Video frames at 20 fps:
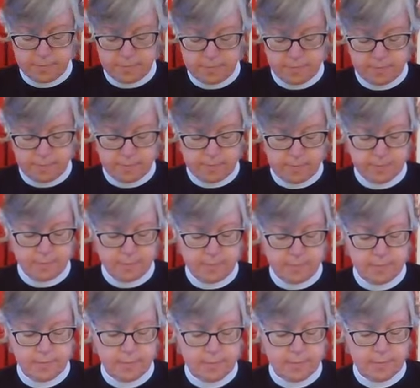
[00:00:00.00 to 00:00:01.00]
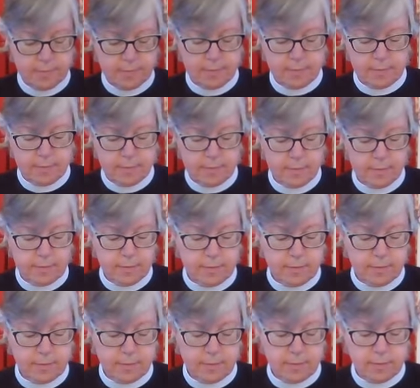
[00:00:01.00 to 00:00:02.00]

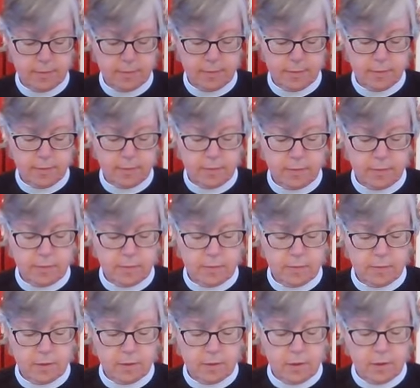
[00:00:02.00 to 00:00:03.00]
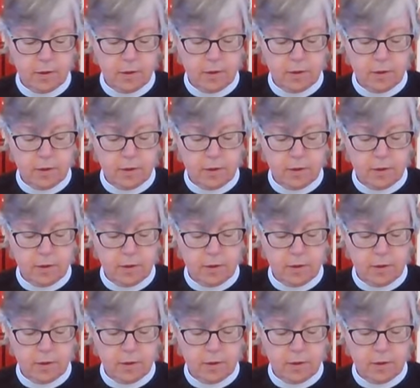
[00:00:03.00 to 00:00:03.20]
No one is speaking in this clip.